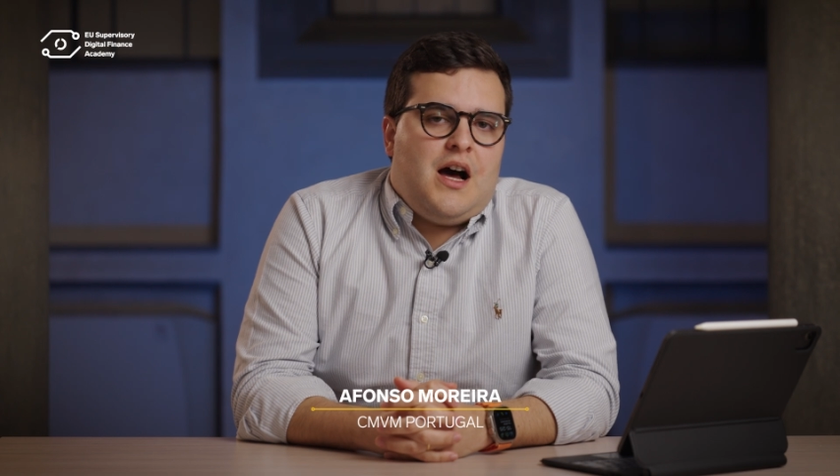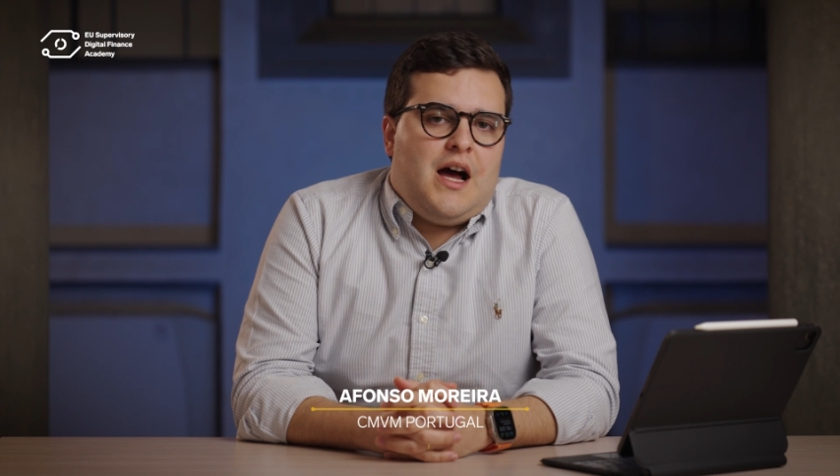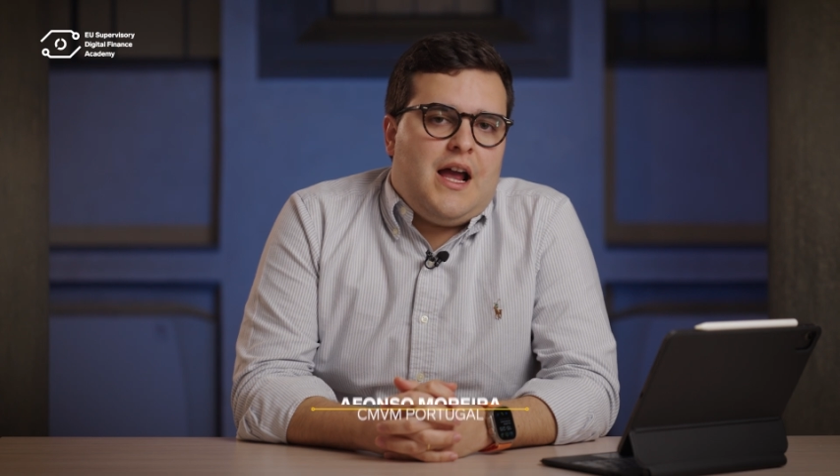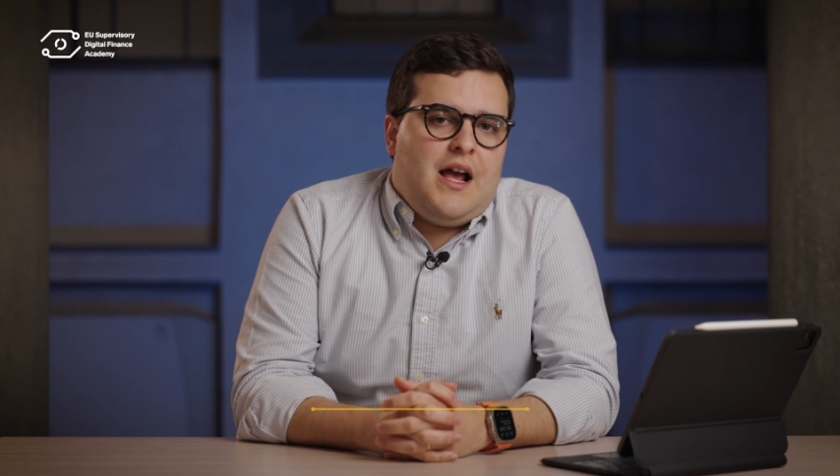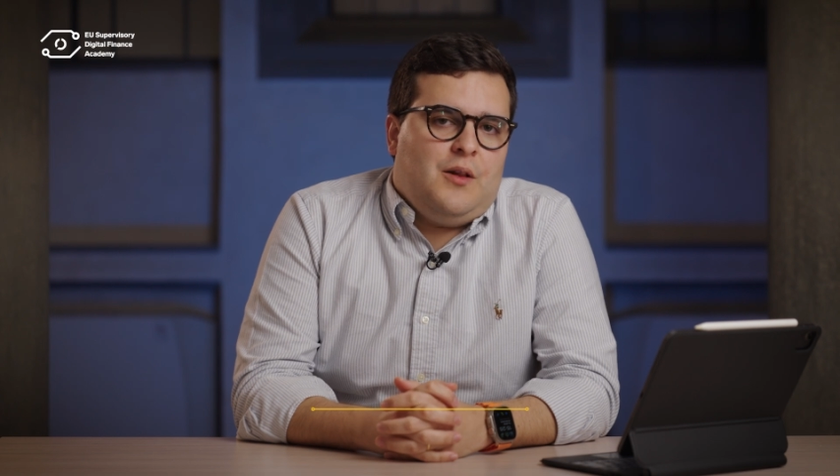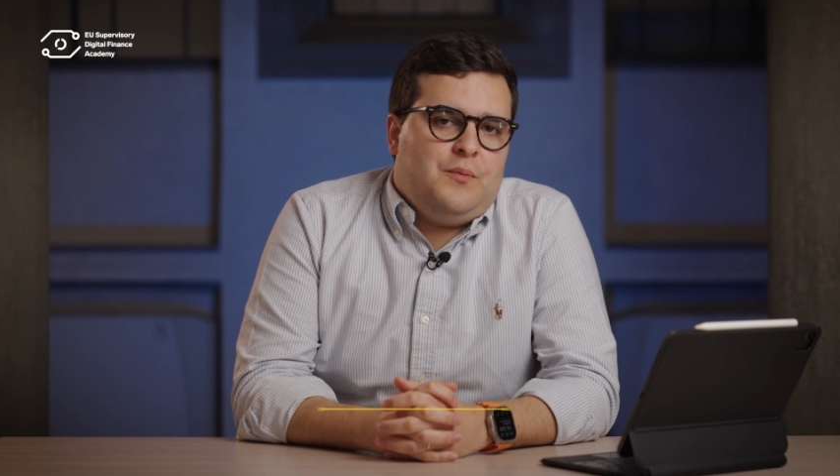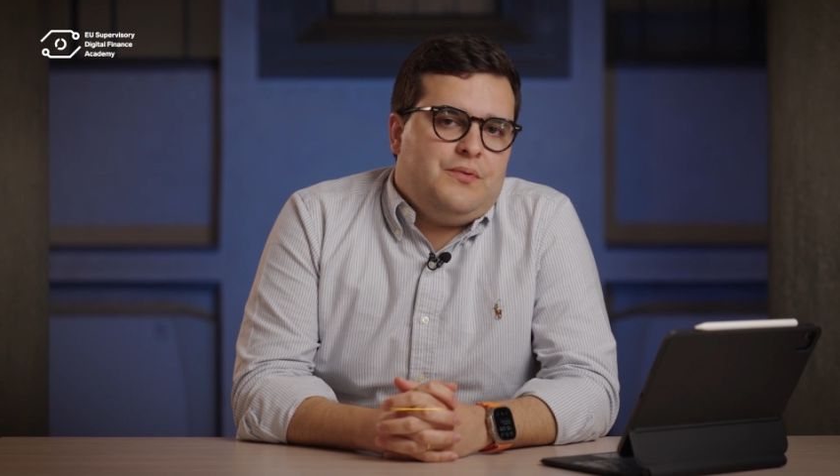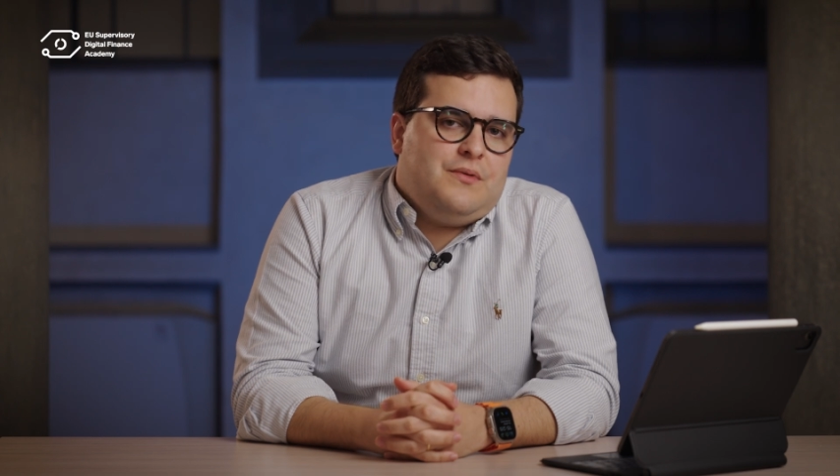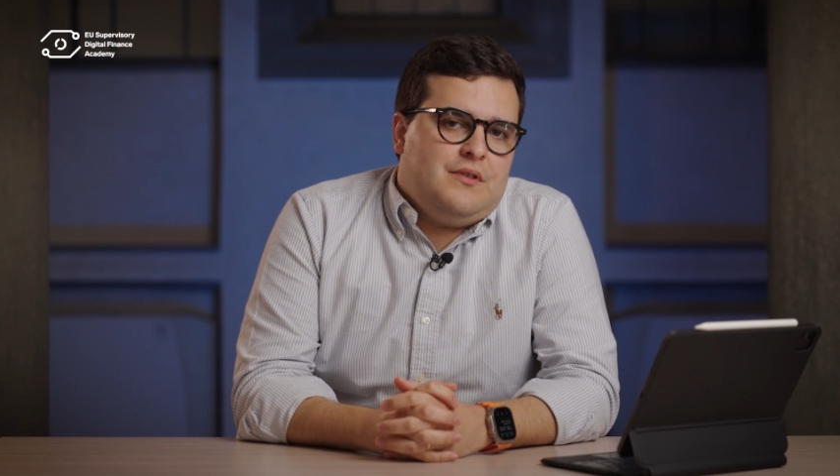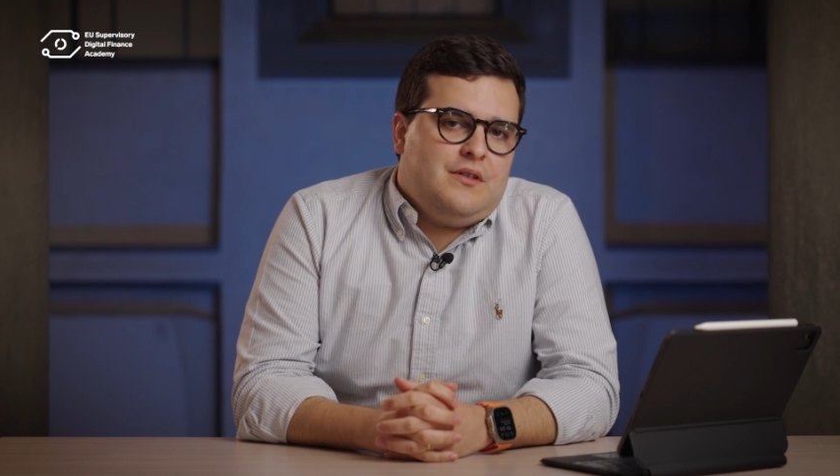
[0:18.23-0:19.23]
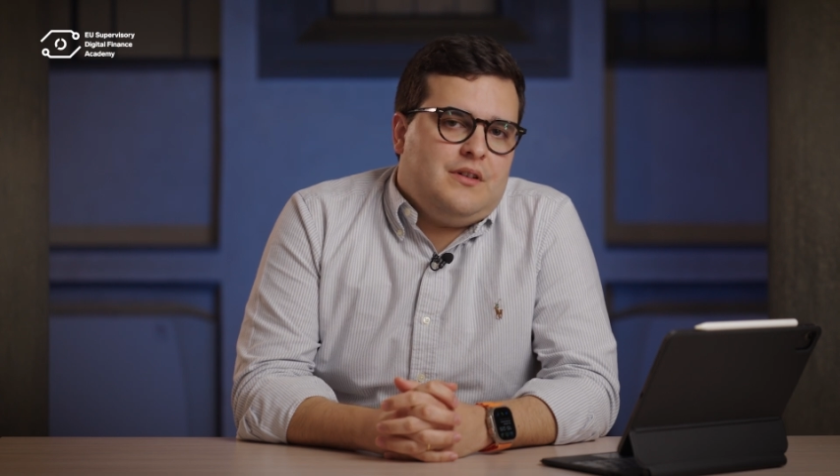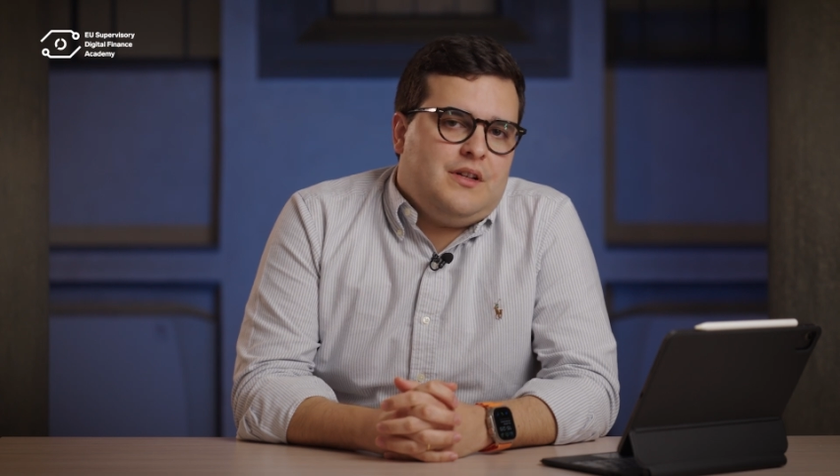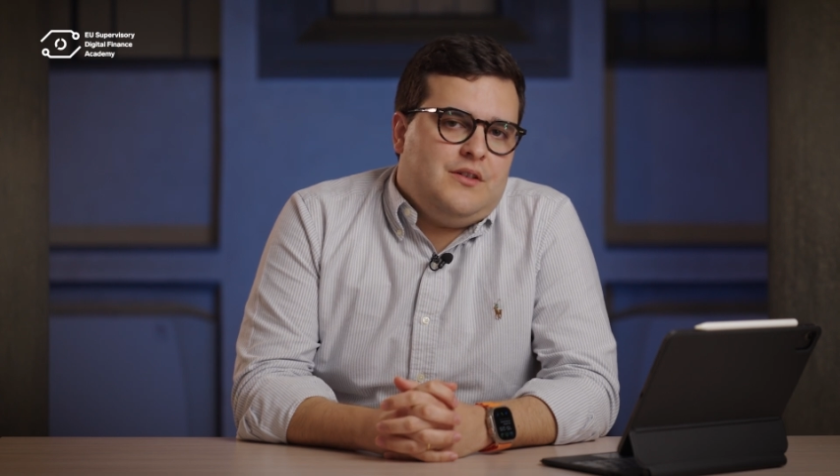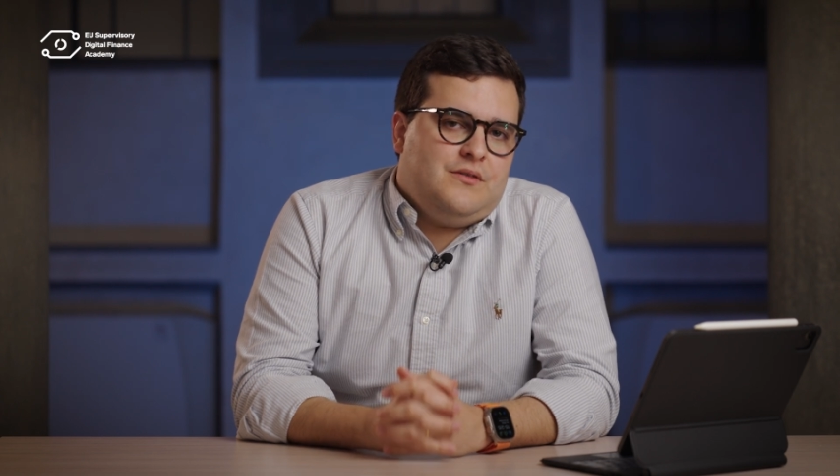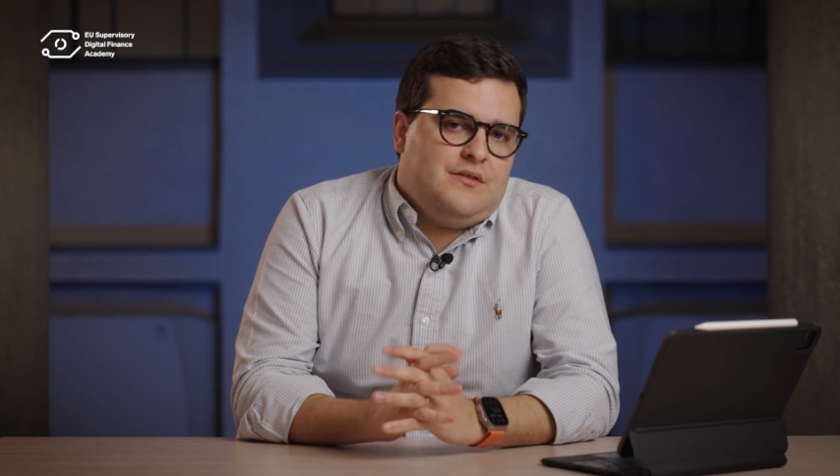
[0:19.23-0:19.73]
I help
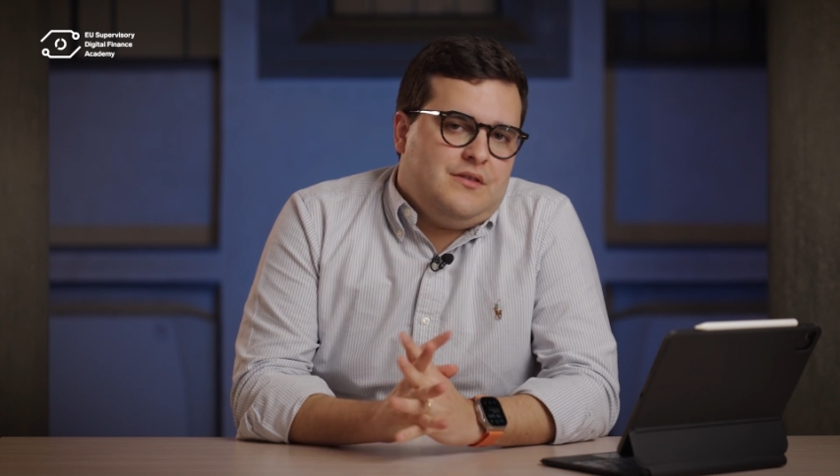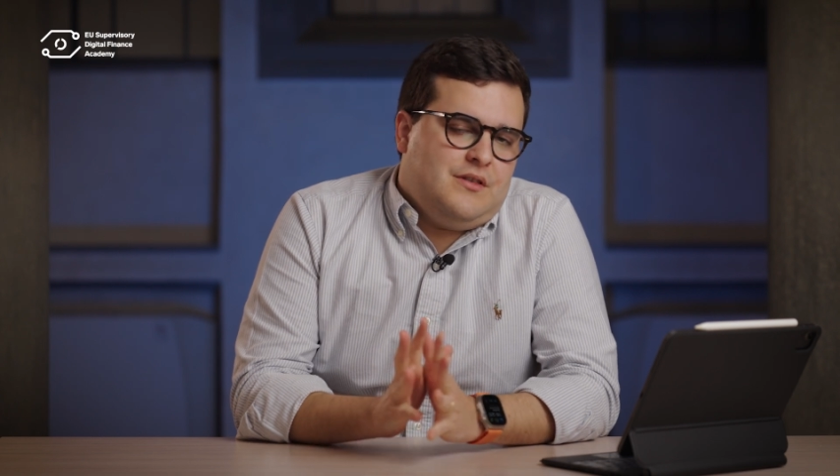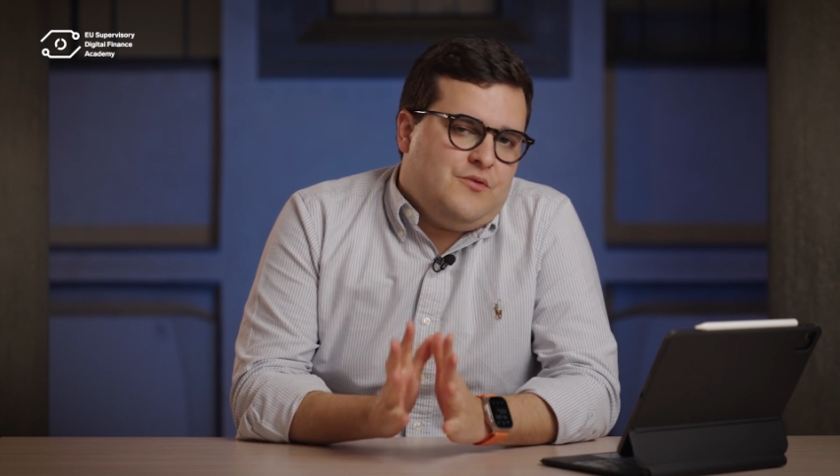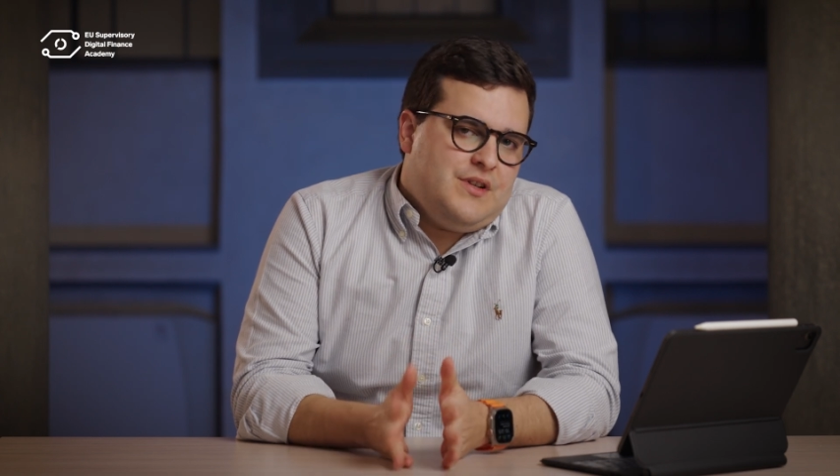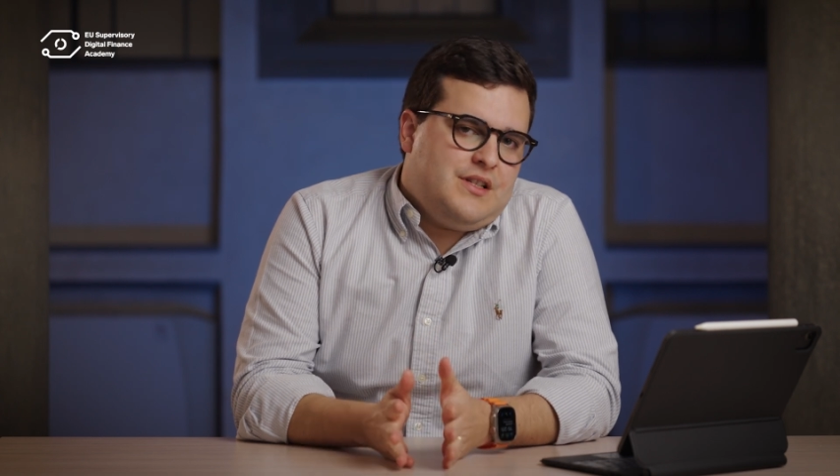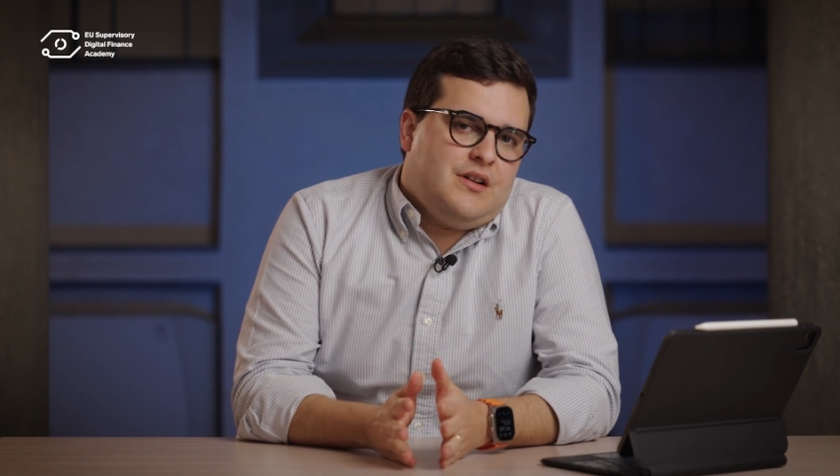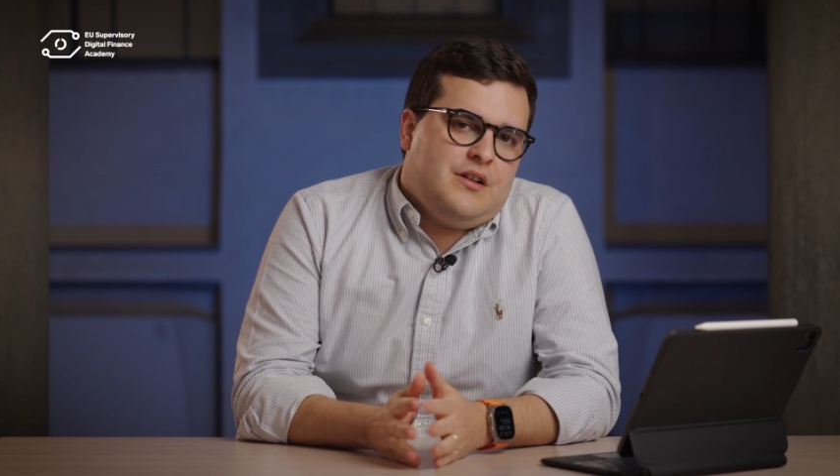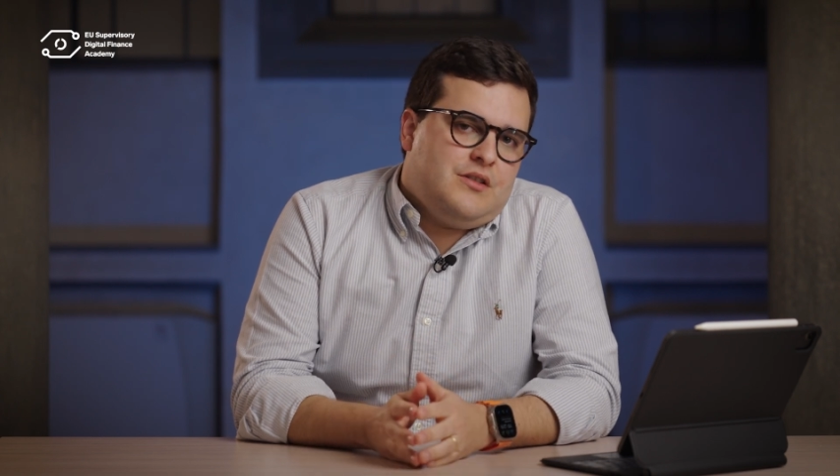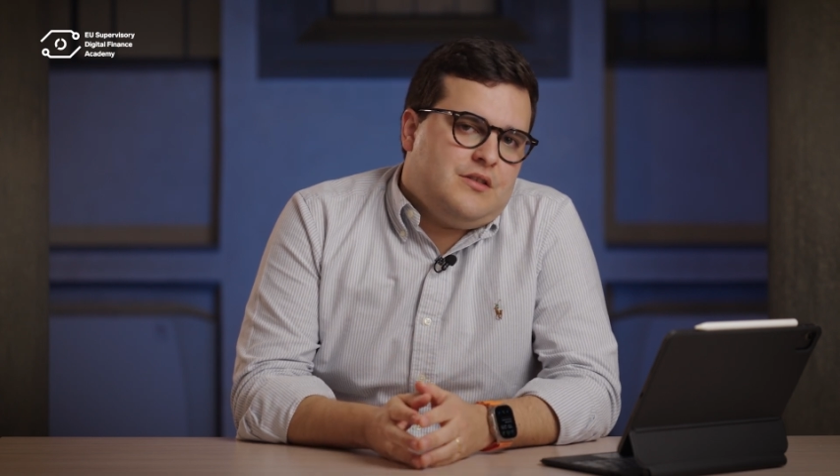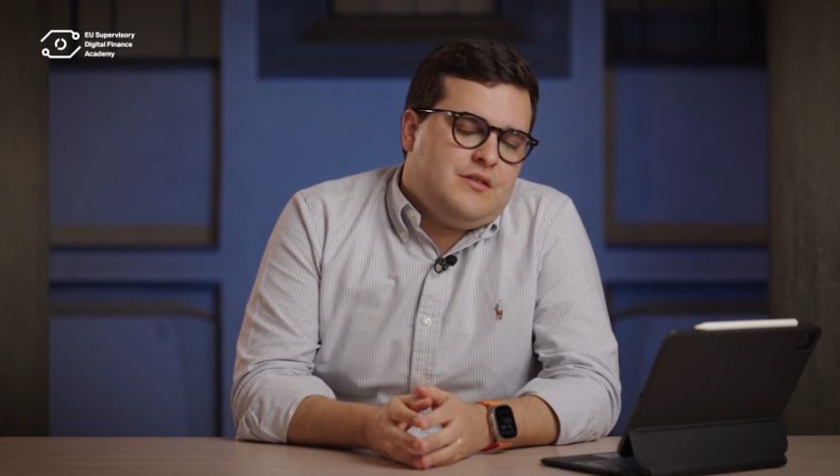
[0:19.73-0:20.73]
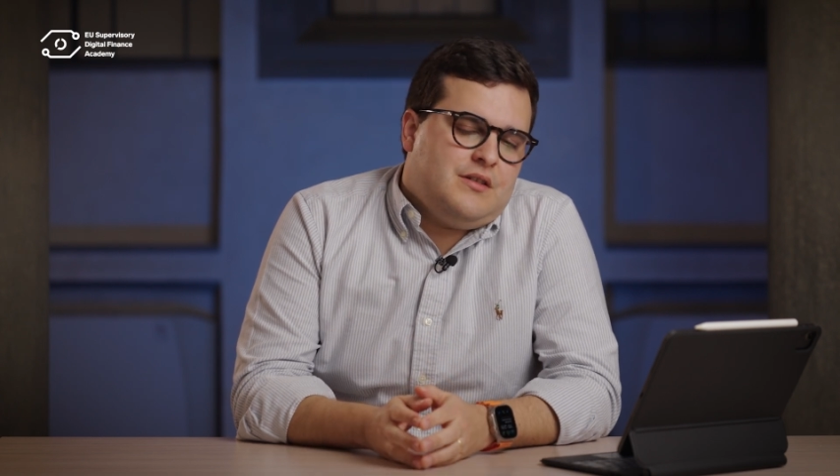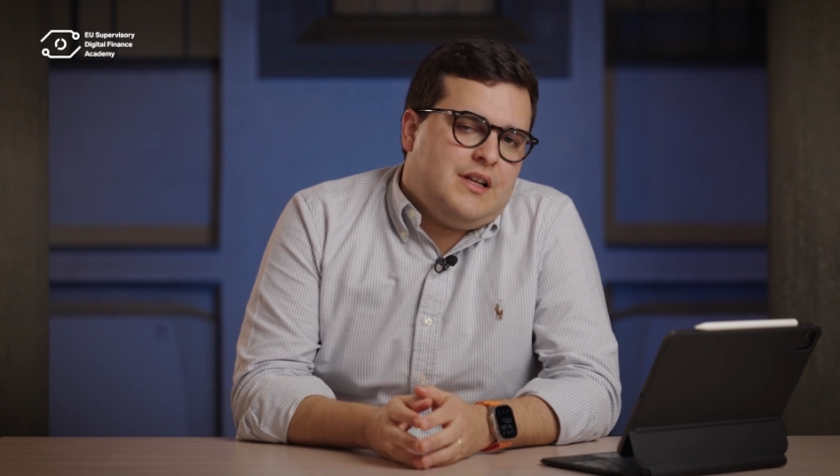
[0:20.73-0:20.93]
in the research